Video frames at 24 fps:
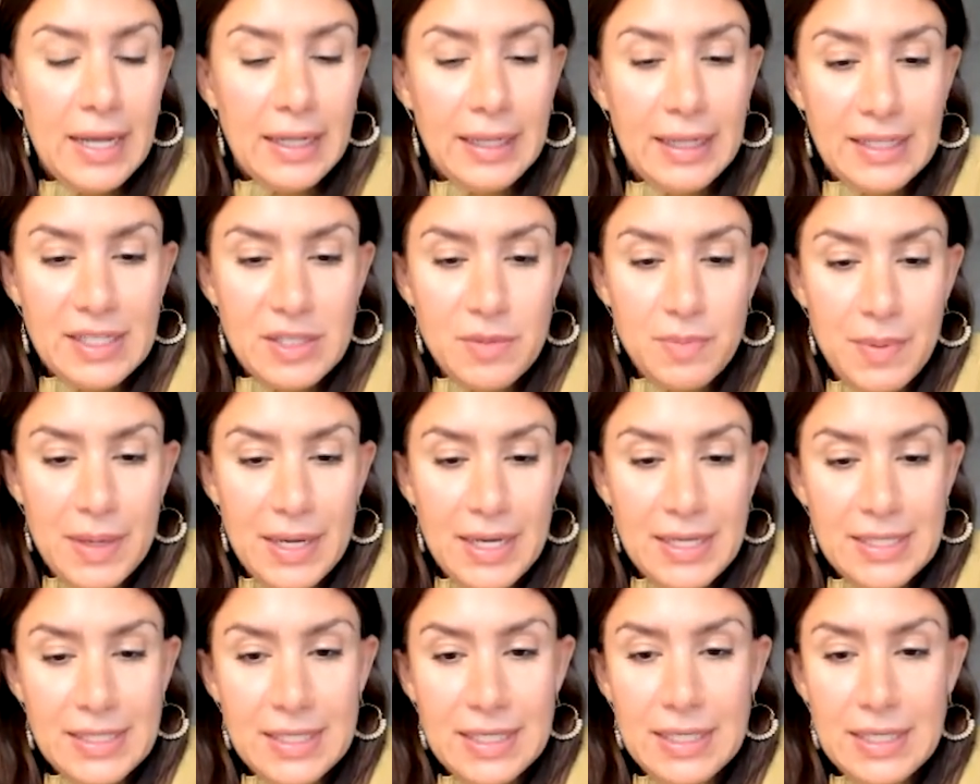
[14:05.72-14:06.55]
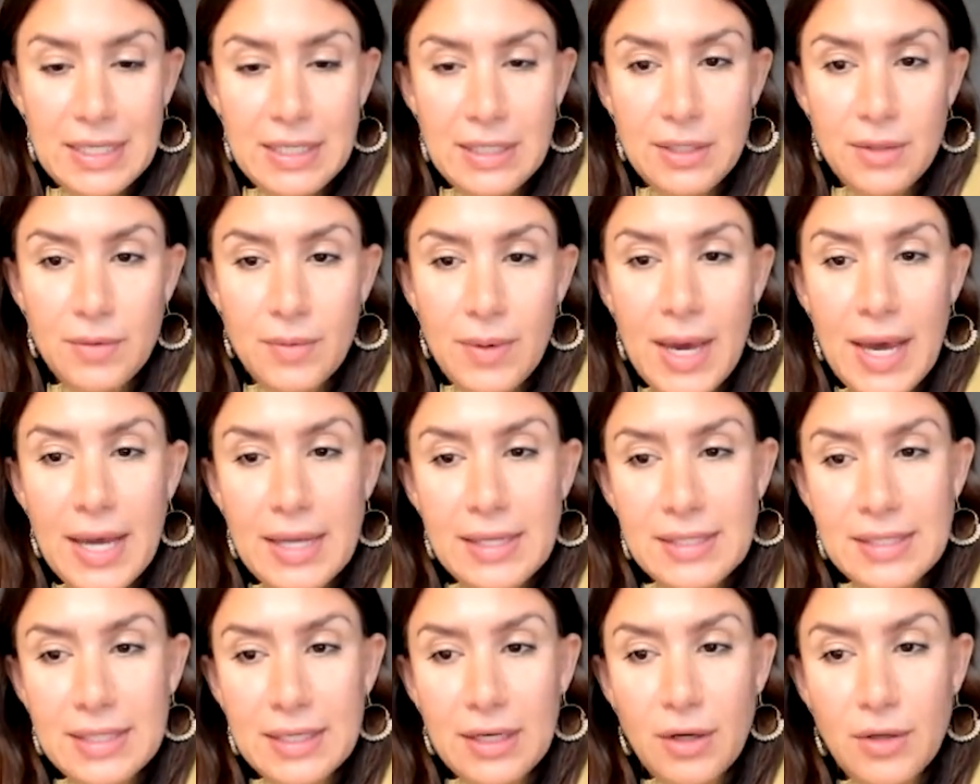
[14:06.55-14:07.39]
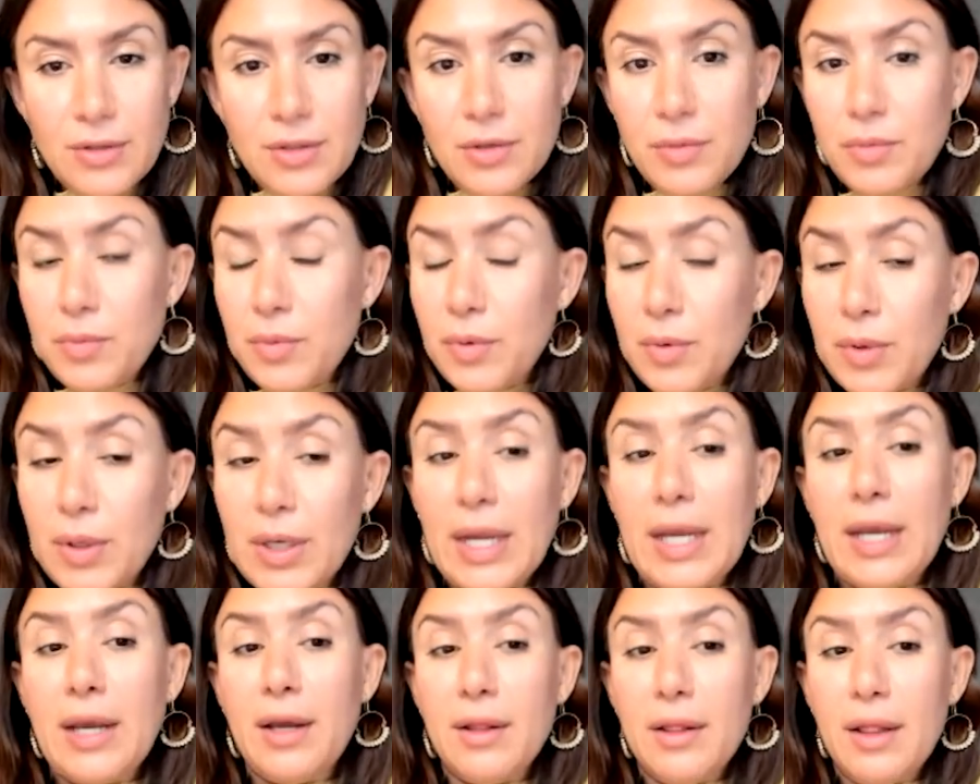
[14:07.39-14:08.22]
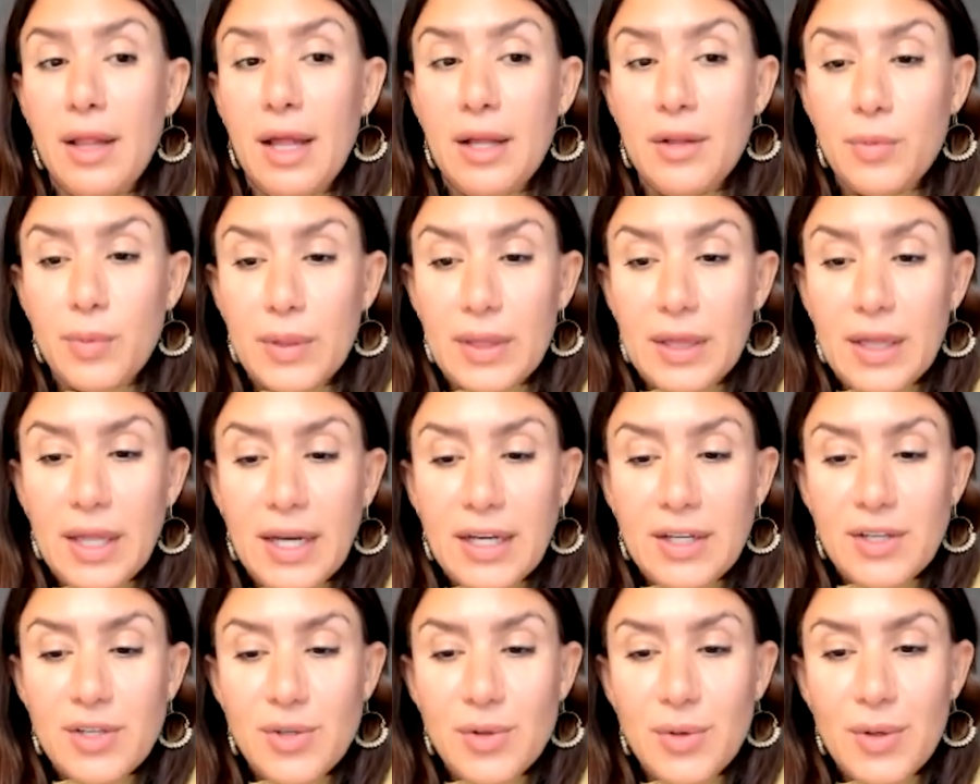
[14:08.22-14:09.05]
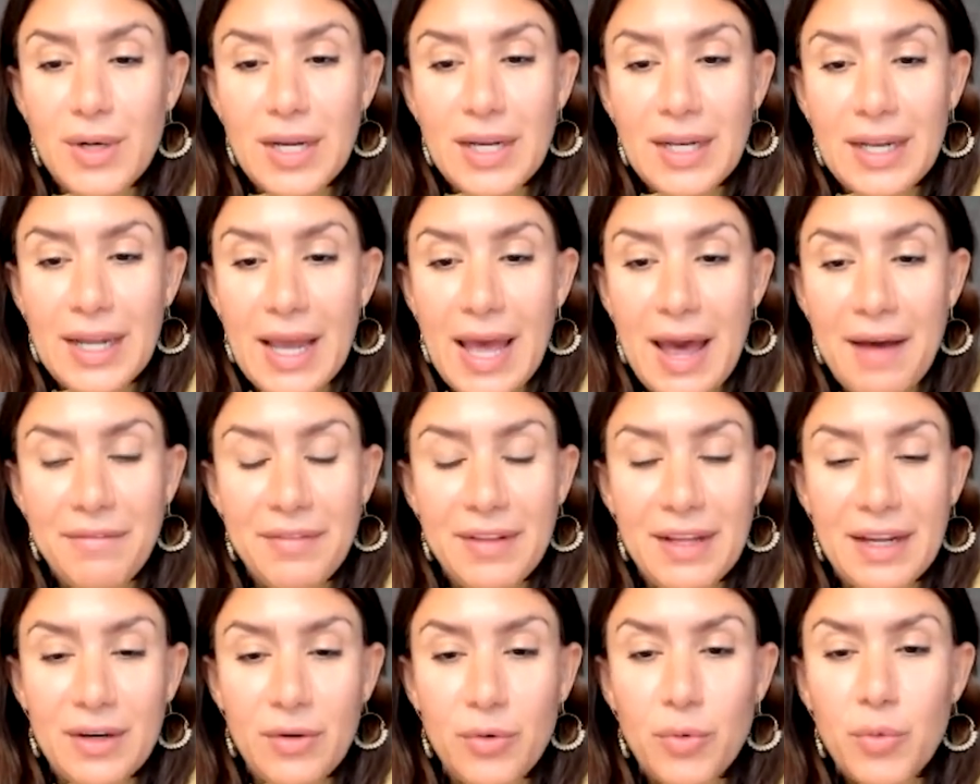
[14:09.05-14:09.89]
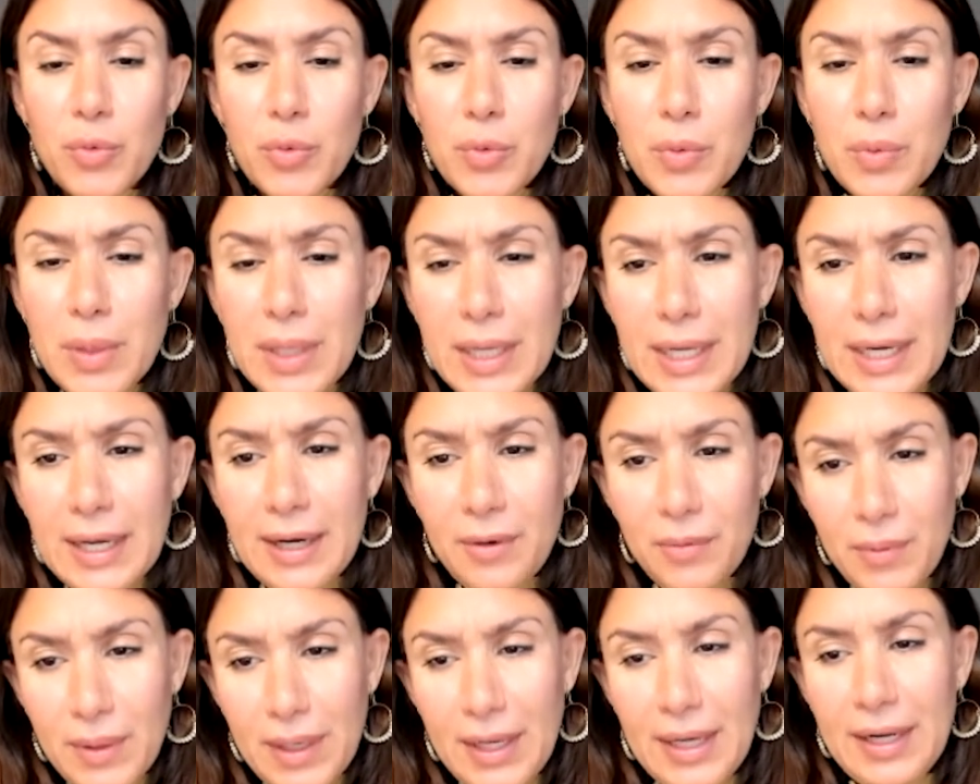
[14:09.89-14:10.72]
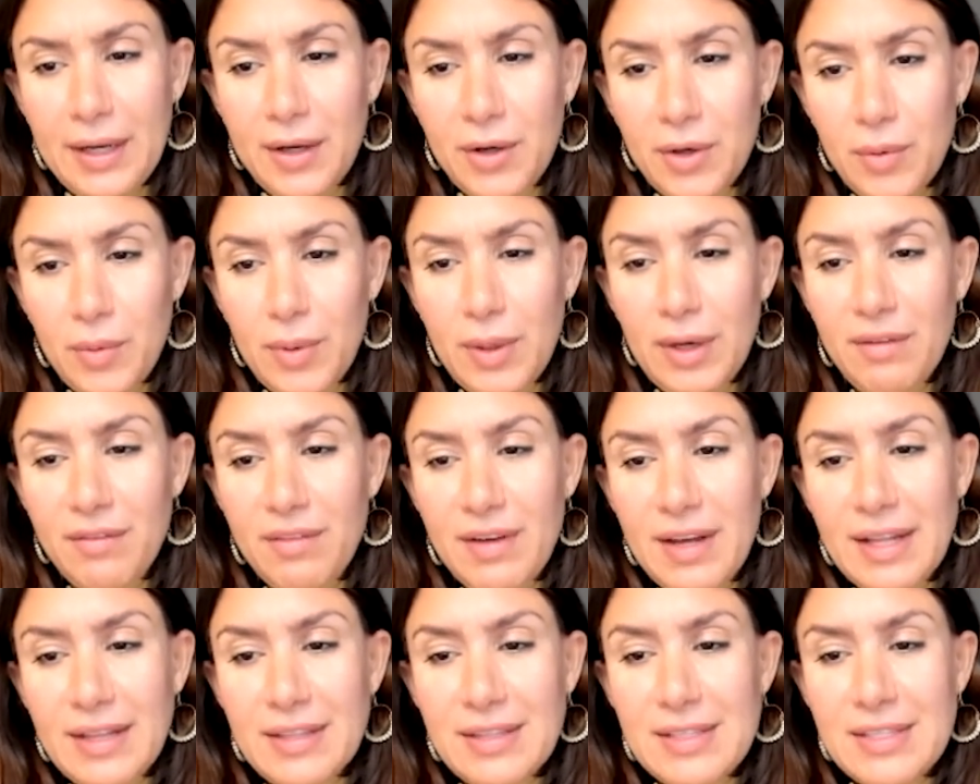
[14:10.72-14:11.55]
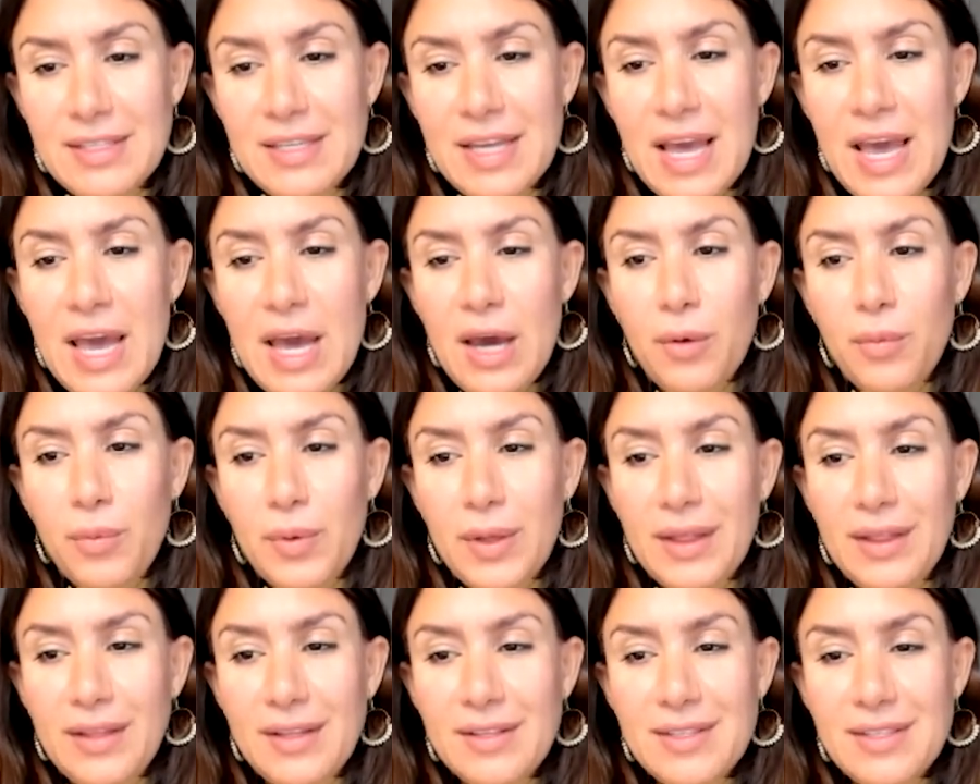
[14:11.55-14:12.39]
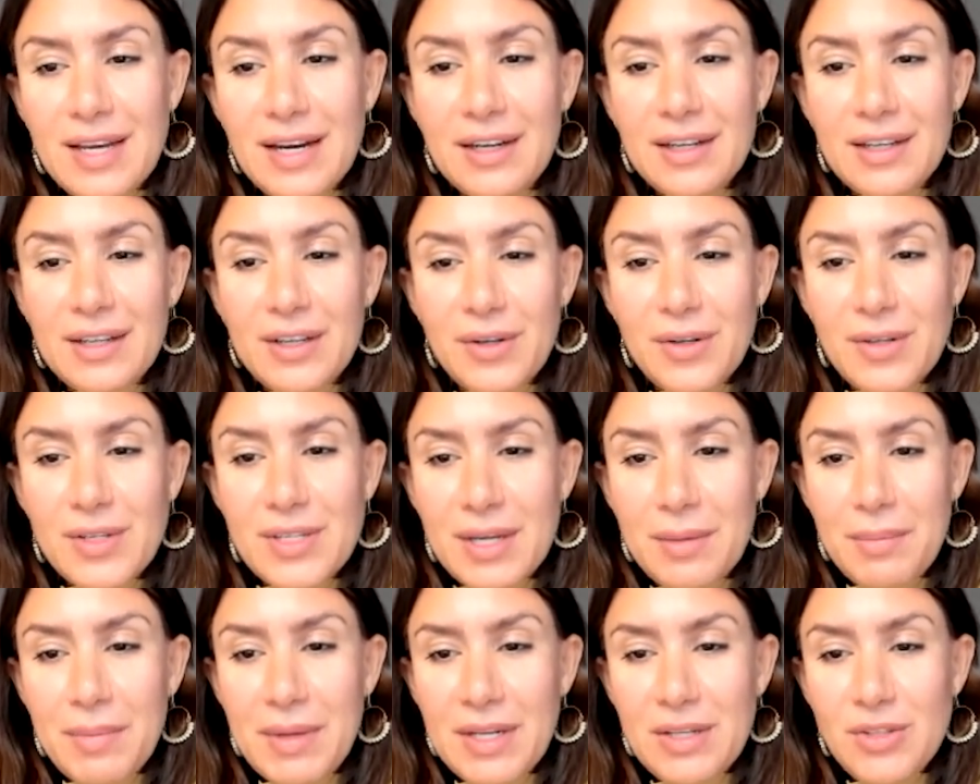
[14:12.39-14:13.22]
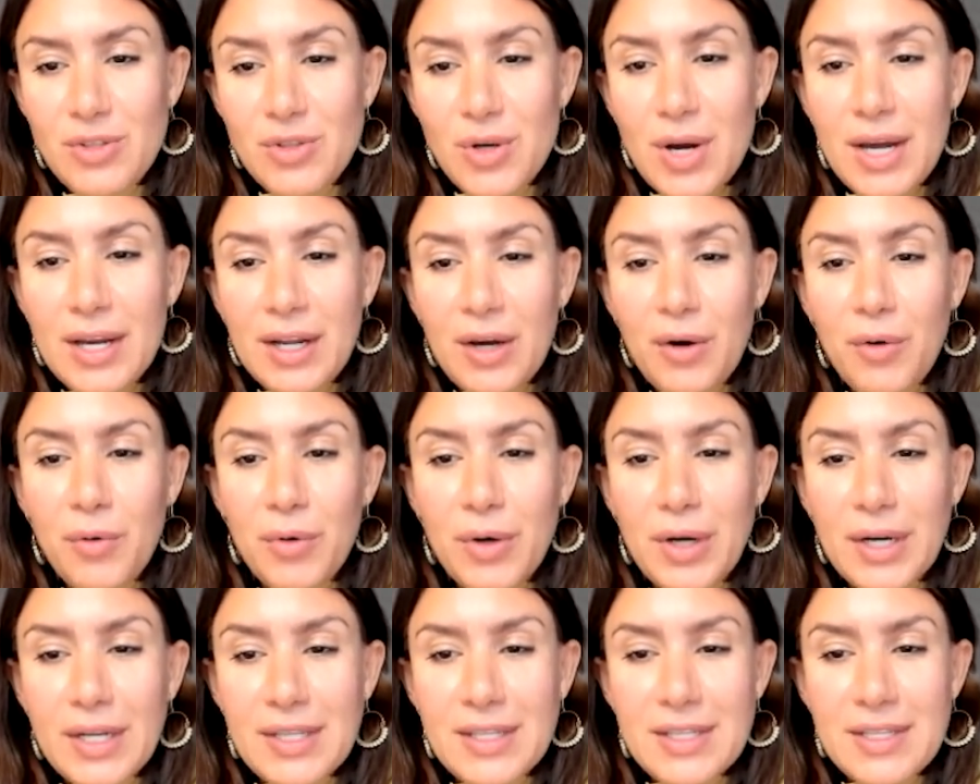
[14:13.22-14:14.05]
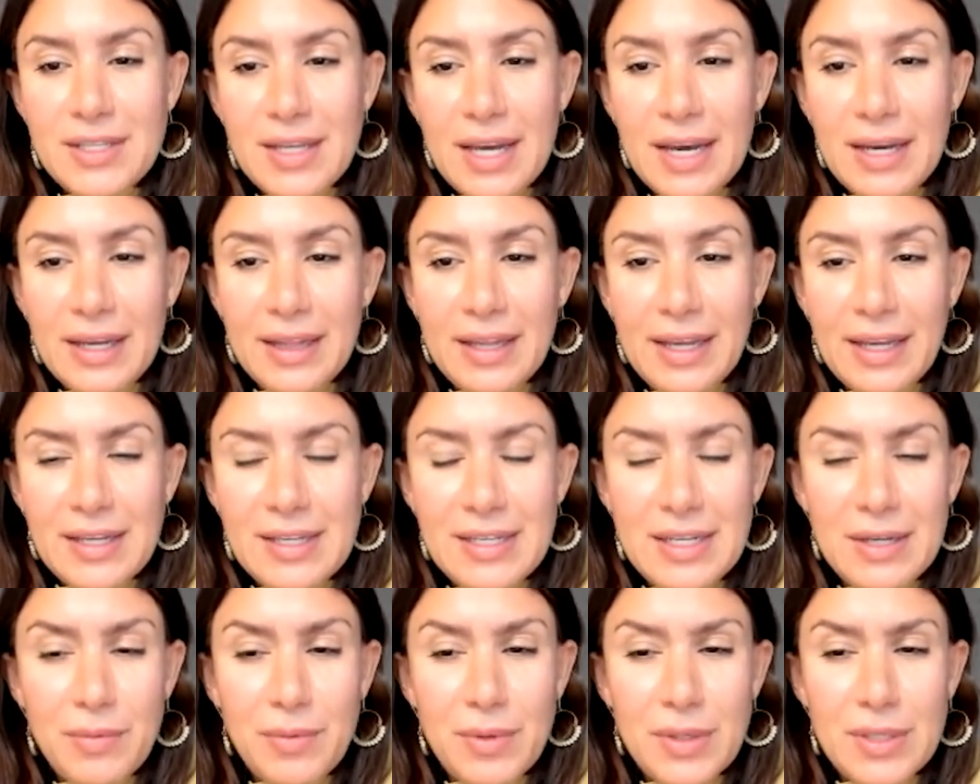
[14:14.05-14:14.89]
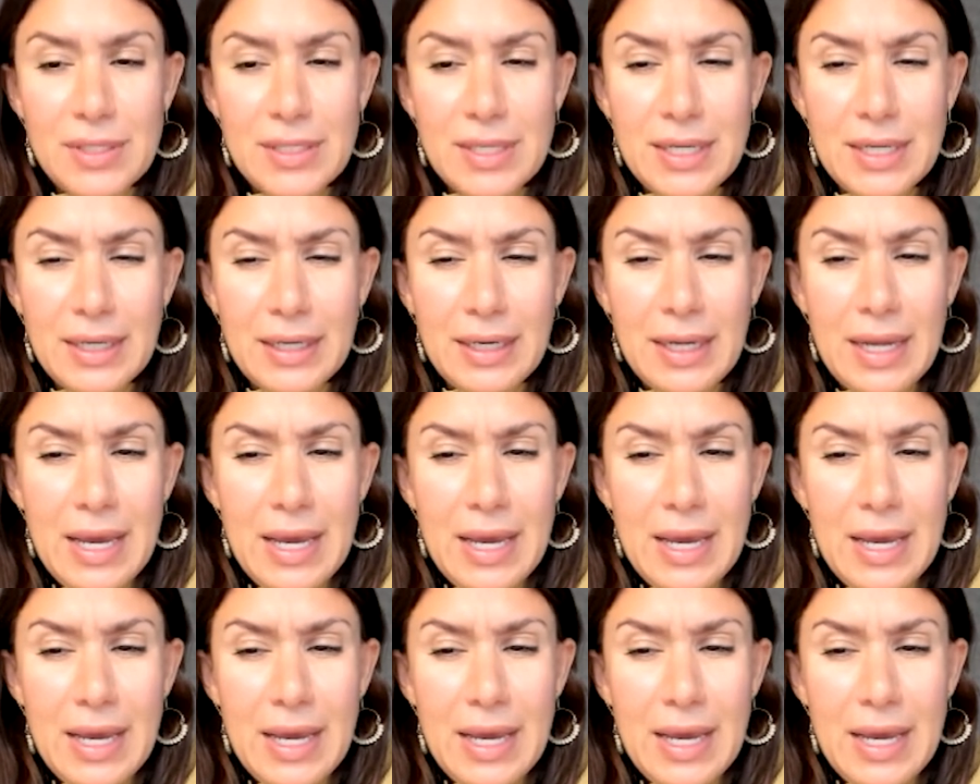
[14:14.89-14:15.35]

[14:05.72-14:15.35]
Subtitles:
that's based in the US and also working a lot with luxury. They have done really, really cool events with designers. I mean, Johanna Oritz, I think she was in